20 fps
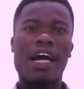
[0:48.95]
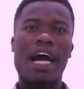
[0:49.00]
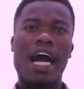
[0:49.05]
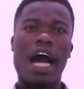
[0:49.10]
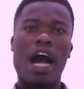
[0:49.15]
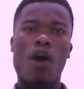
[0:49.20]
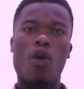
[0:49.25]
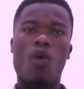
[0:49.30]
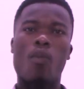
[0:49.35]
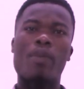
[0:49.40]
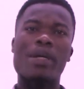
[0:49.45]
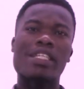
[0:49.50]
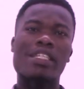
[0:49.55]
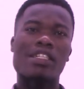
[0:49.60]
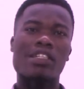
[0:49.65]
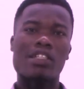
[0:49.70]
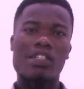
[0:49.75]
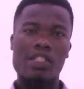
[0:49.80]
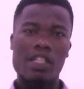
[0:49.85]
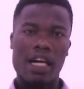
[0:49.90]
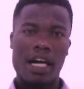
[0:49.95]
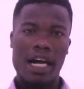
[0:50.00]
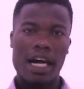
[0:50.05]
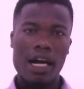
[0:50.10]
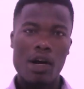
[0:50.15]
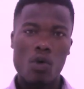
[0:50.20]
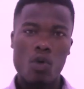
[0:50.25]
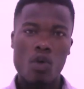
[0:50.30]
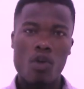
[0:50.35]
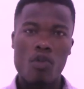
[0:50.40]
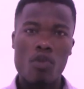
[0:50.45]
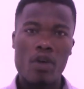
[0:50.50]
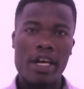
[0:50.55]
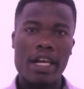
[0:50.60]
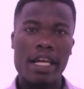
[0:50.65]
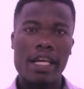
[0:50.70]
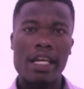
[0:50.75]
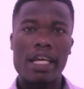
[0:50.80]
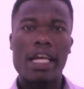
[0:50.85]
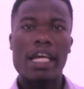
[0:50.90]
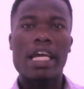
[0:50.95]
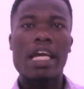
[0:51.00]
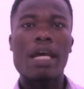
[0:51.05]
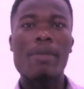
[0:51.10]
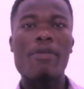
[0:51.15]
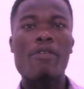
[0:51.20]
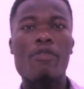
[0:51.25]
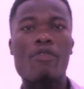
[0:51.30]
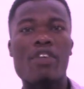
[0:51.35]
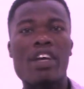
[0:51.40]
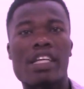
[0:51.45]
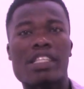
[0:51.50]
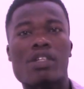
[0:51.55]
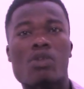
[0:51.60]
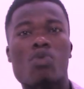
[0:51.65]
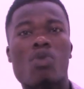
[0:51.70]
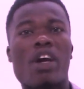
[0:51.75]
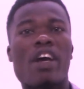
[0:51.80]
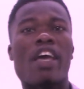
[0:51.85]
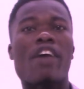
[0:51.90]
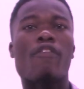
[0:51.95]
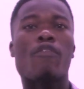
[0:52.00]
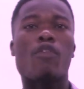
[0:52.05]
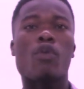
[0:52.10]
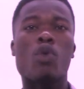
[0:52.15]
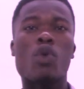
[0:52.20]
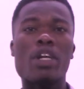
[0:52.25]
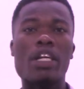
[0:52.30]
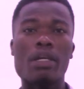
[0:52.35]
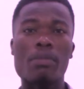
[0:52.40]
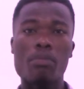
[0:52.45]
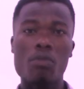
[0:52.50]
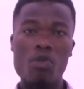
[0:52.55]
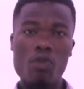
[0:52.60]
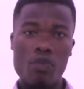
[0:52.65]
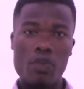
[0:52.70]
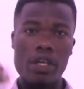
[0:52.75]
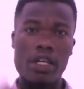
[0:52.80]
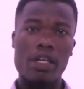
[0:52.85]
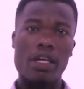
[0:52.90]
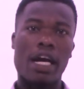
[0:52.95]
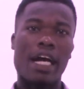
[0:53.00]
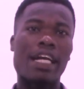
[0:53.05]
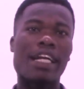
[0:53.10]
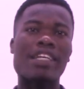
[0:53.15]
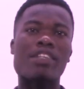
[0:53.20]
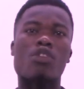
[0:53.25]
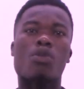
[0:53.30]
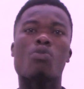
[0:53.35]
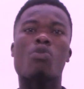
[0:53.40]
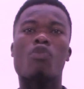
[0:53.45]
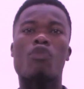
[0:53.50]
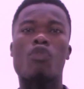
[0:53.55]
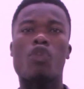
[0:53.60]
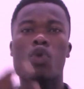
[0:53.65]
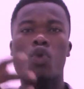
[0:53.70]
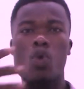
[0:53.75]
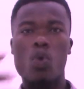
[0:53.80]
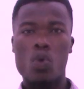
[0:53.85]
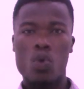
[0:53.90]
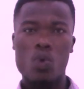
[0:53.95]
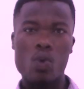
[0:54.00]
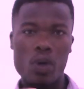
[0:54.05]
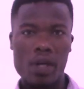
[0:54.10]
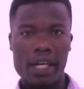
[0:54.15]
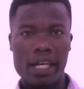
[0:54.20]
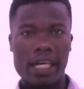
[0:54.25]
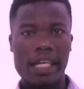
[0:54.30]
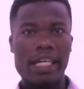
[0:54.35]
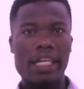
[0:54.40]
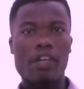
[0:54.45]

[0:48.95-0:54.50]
Our budget, ha, for it, and be fierce, quite a full in the movie, and as I'm full.